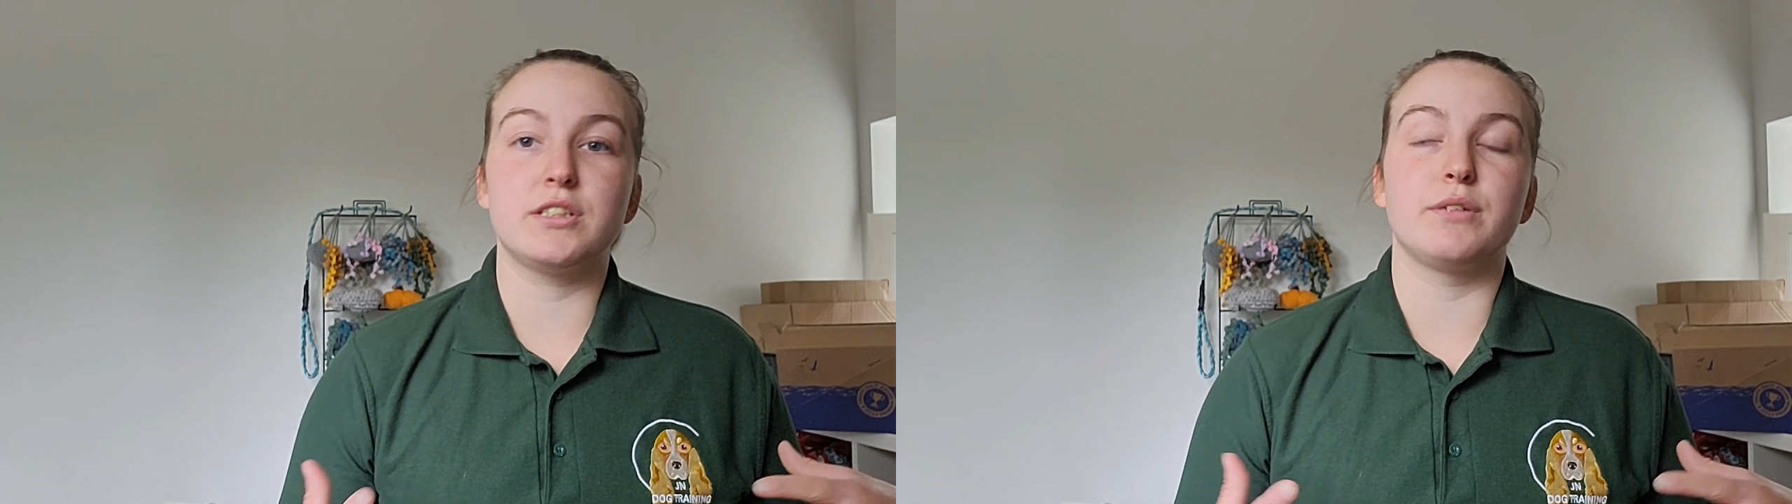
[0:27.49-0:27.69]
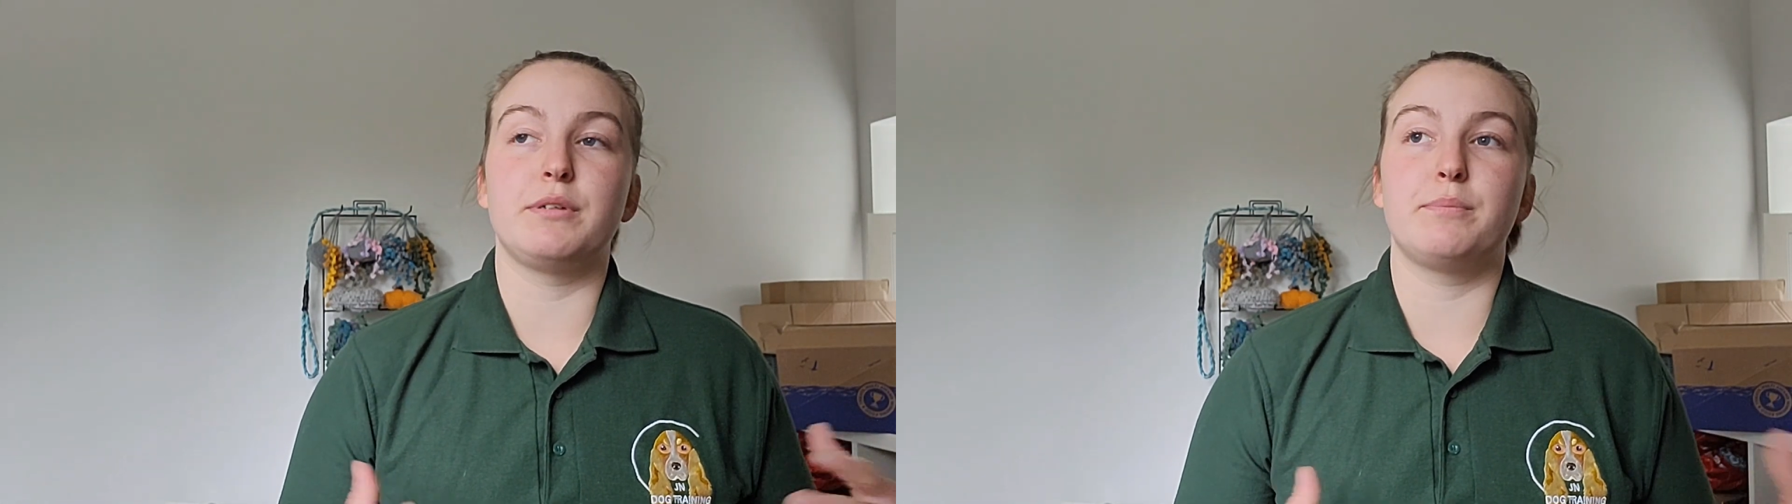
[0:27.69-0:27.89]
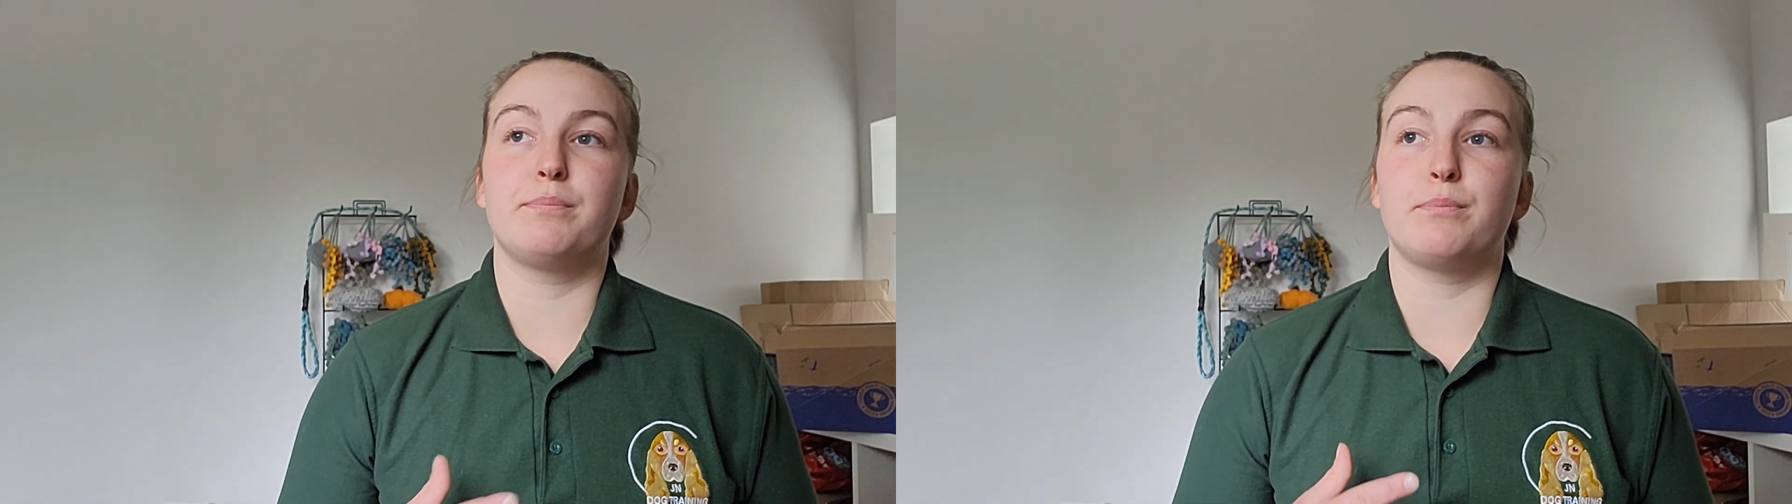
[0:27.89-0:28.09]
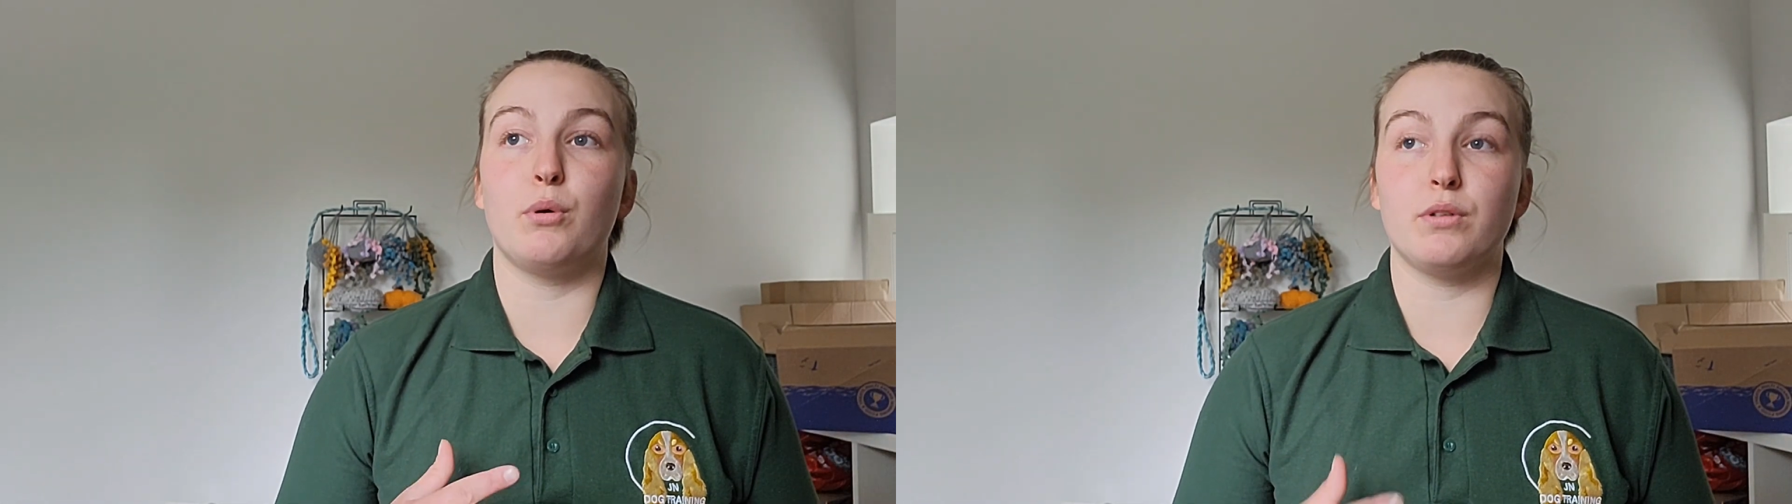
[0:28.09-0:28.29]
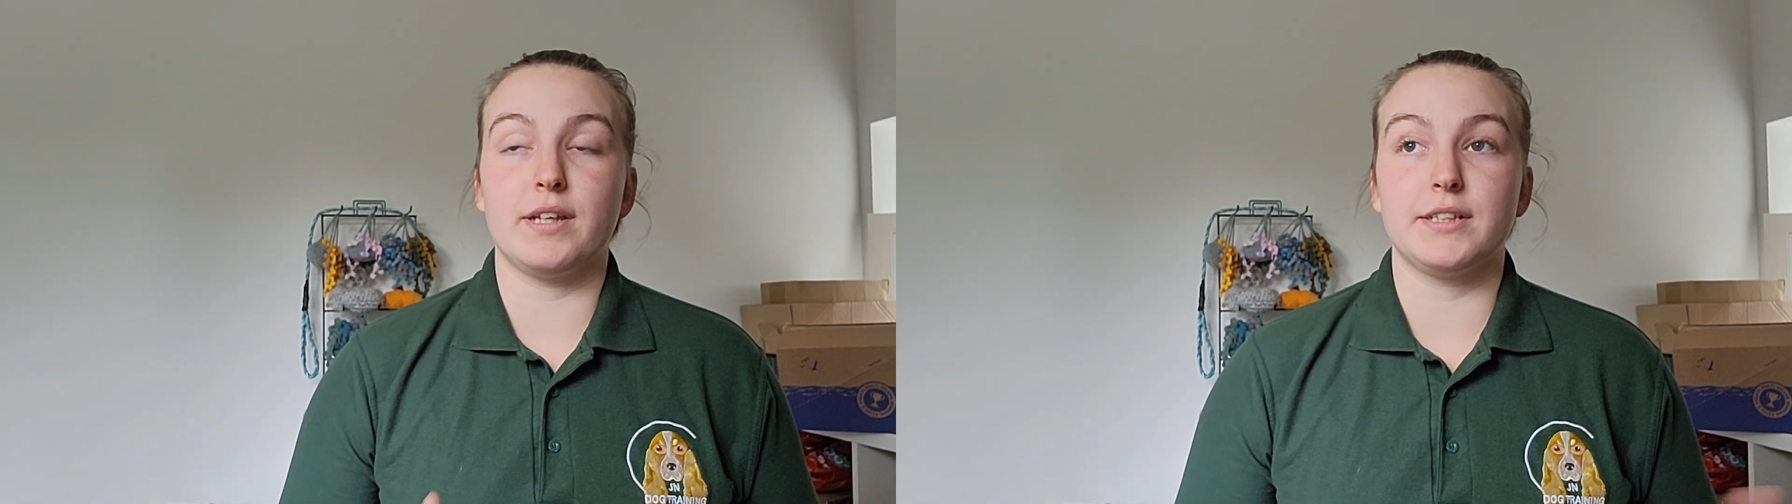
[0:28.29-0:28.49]
So we
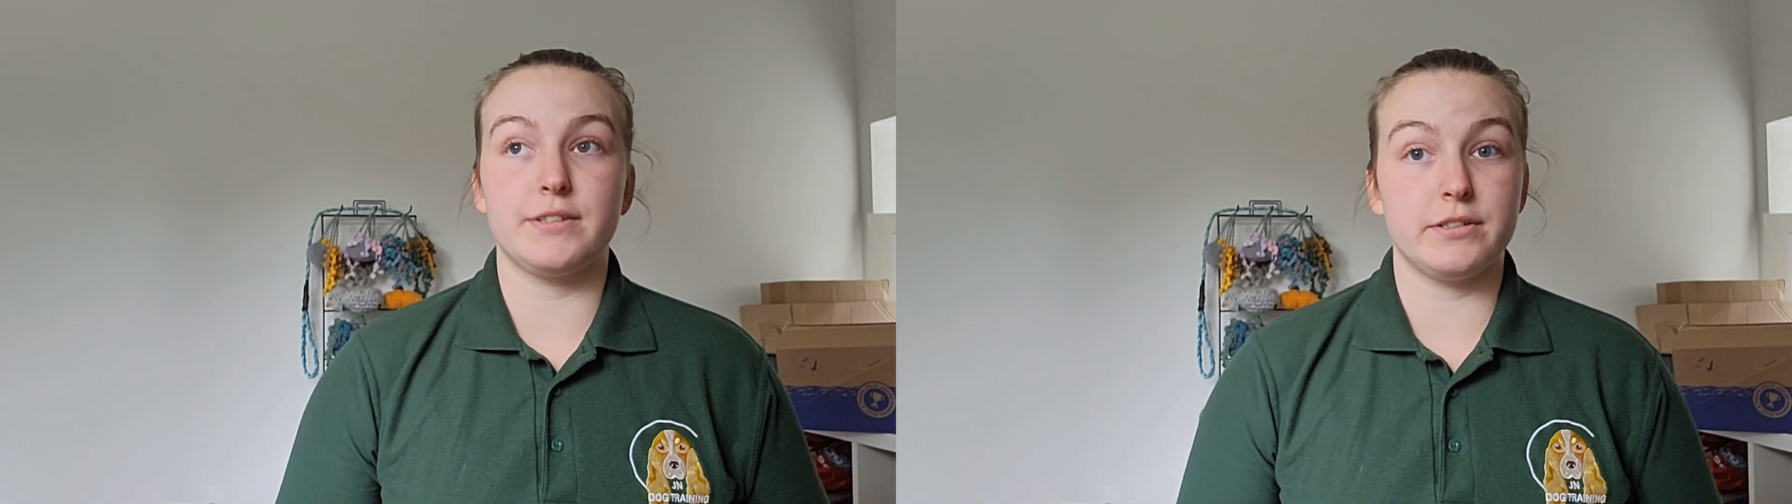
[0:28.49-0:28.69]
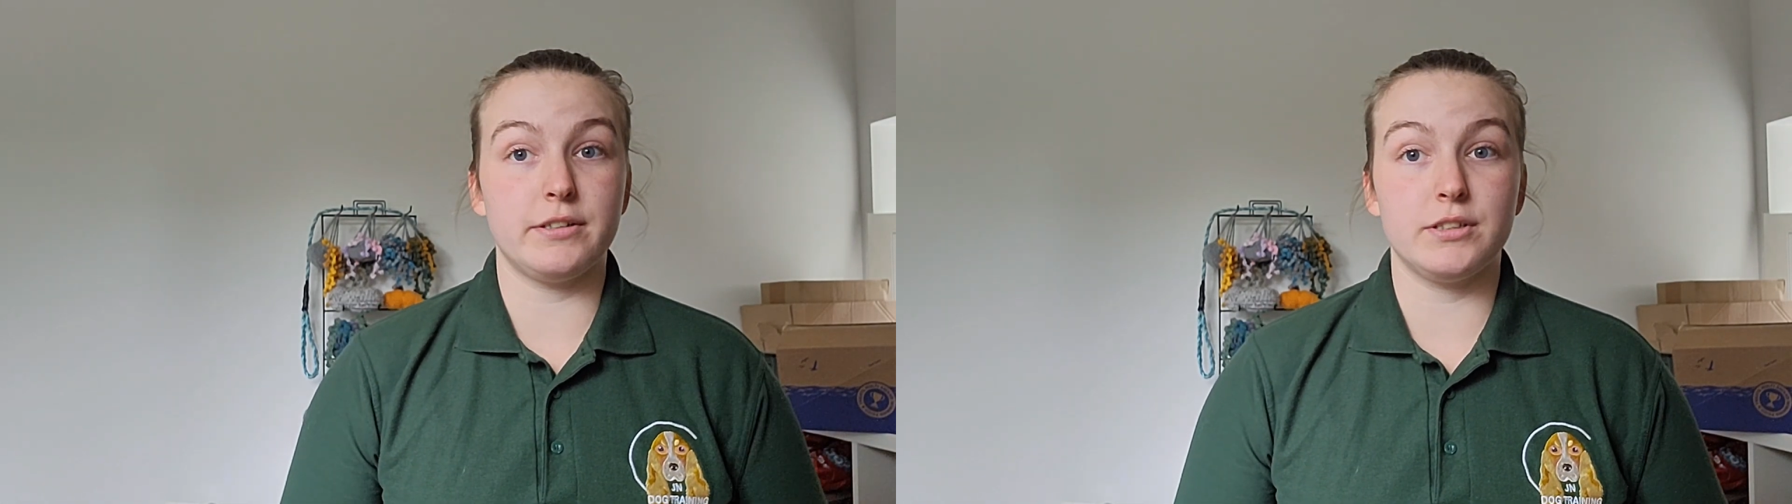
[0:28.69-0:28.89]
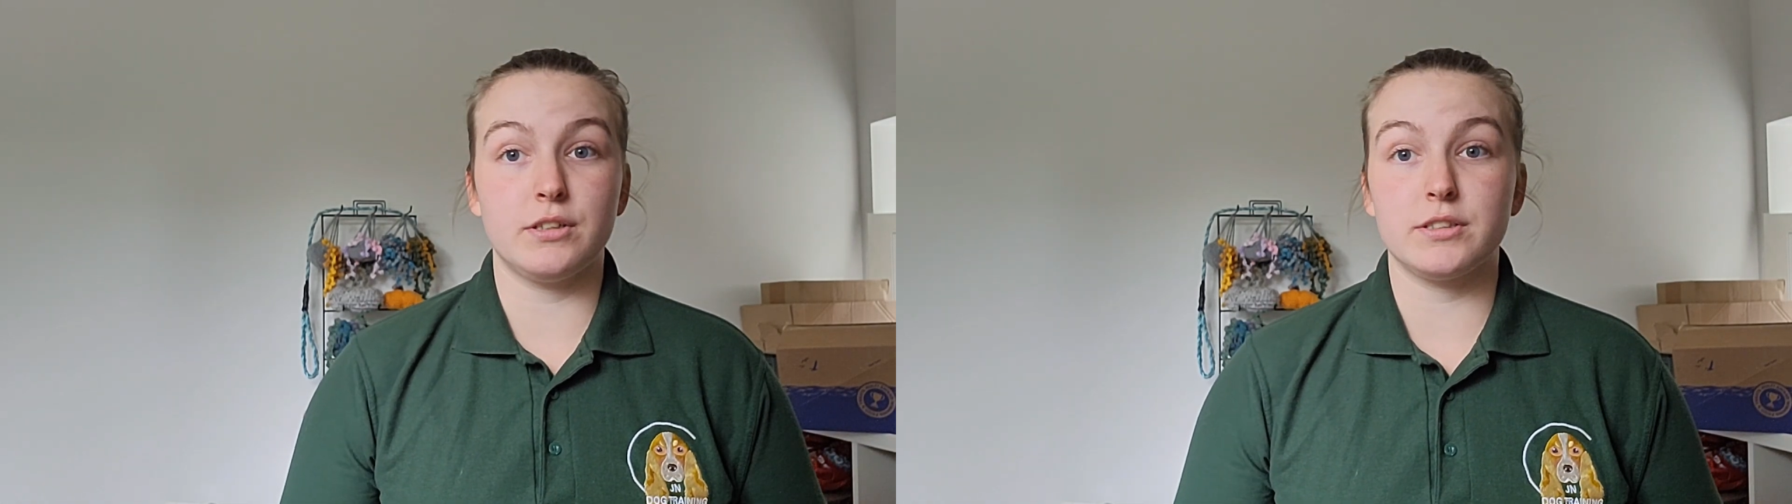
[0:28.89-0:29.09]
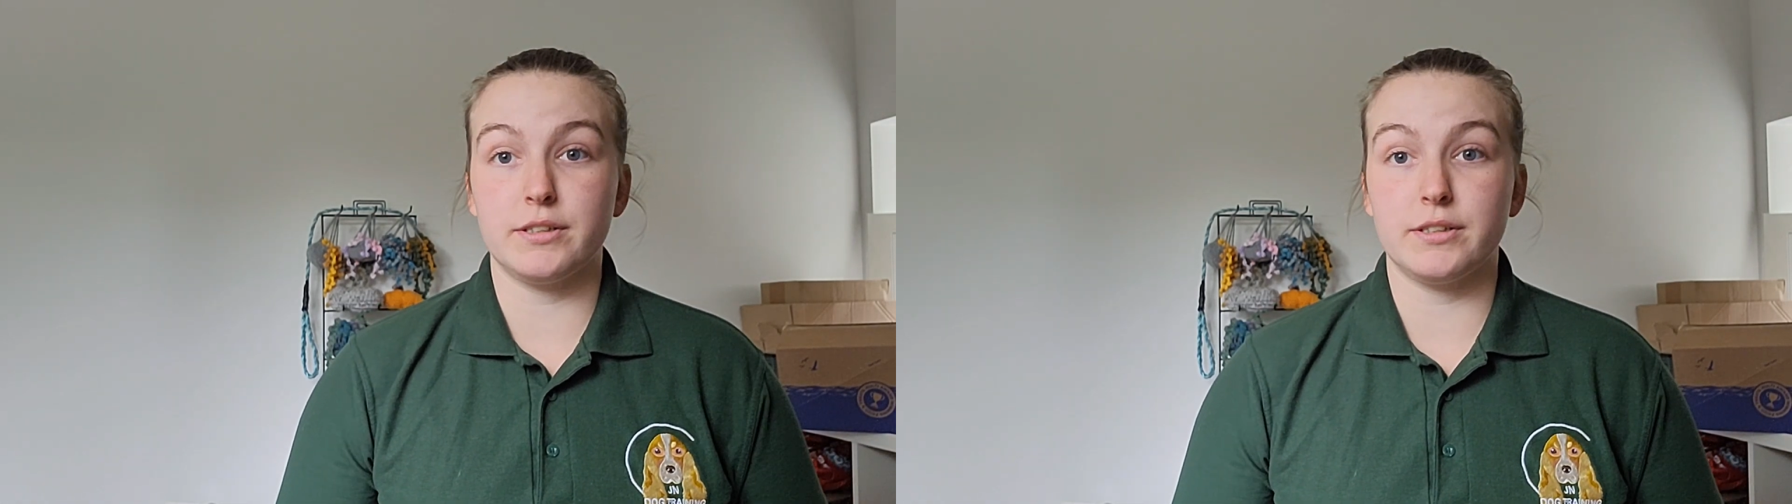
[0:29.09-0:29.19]
bought things for our own dogs.